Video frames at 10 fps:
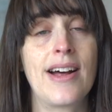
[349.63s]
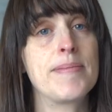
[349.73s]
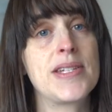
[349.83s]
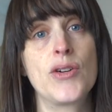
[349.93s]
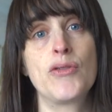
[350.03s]
I'm
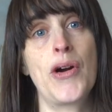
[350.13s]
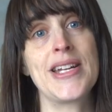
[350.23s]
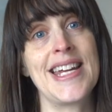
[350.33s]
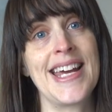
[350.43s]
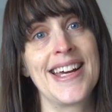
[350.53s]
still
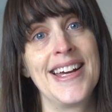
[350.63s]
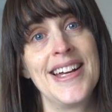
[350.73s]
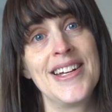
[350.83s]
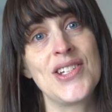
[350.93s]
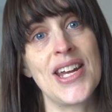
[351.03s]
writing
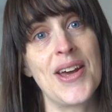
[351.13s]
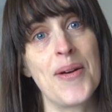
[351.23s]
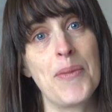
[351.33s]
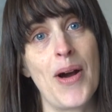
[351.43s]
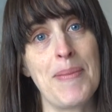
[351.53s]

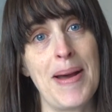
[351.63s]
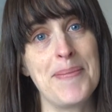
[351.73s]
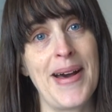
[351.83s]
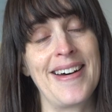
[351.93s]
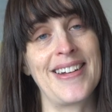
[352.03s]
to my pen
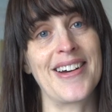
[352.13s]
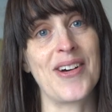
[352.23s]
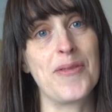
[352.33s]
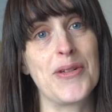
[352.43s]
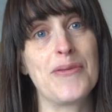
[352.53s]
pal that I
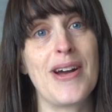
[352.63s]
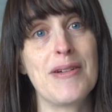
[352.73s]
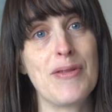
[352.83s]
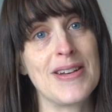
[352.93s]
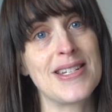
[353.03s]
got from the very
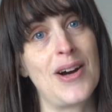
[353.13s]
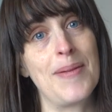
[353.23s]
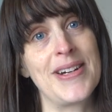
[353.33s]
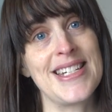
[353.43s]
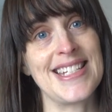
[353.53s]
first
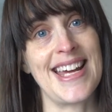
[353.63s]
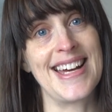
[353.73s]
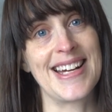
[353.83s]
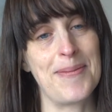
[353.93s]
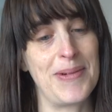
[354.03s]
time I did it
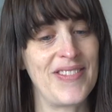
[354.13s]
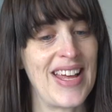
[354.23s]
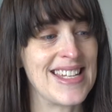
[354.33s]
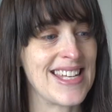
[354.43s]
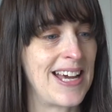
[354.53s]
a couple of
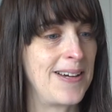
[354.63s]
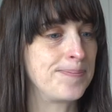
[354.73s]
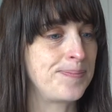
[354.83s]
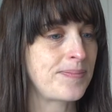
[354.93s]
years ago.